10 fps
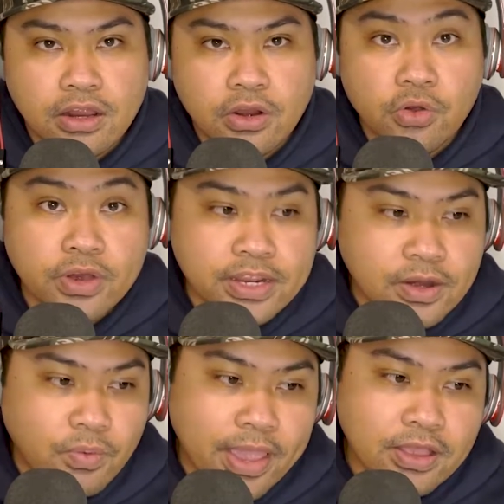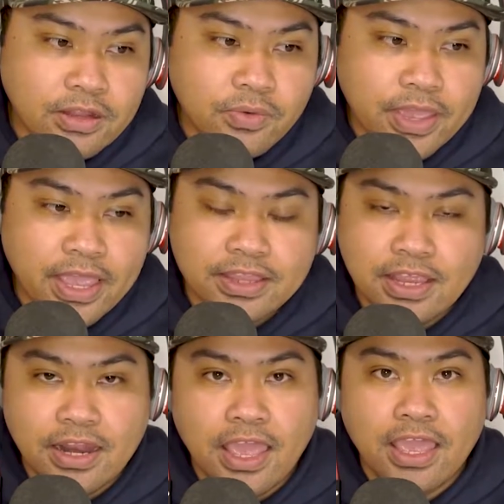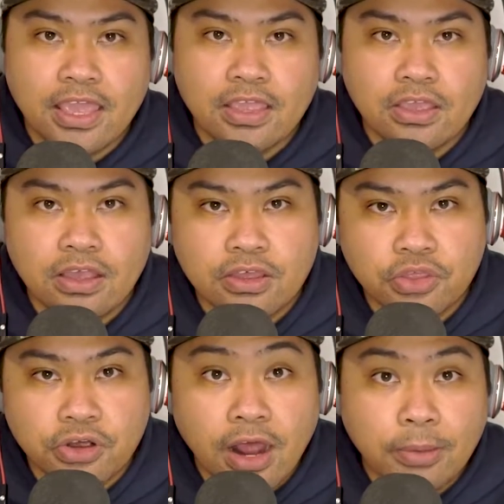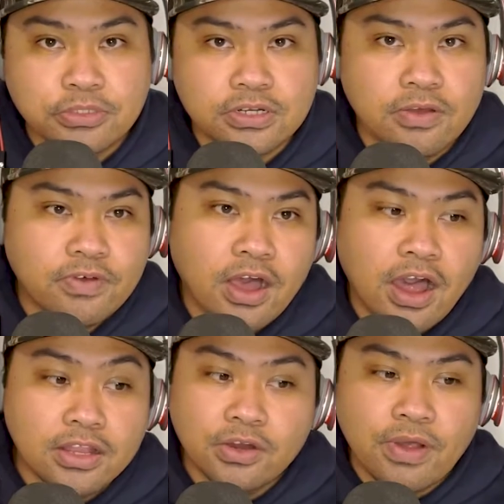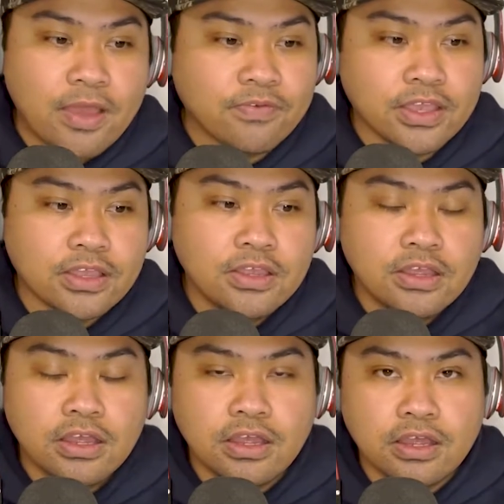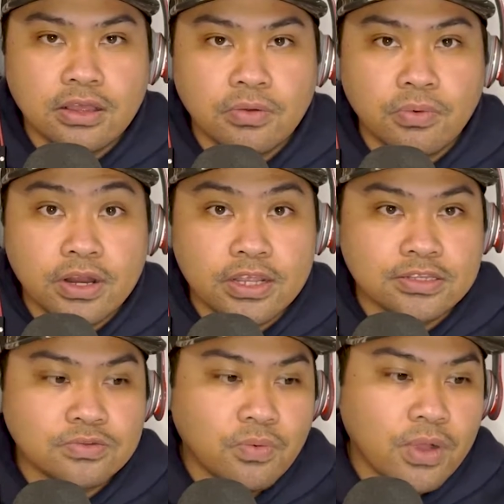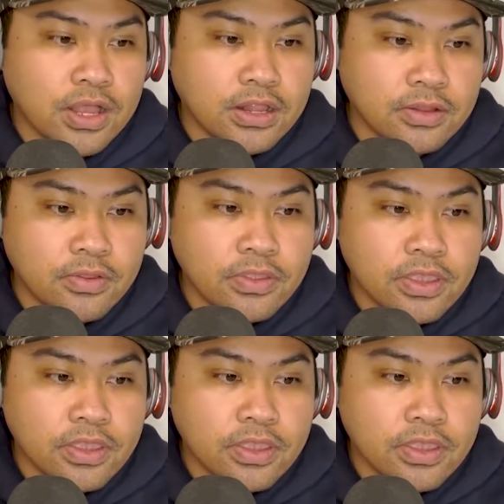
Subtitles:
green and white colorway, and then a third option of a holographic one as well.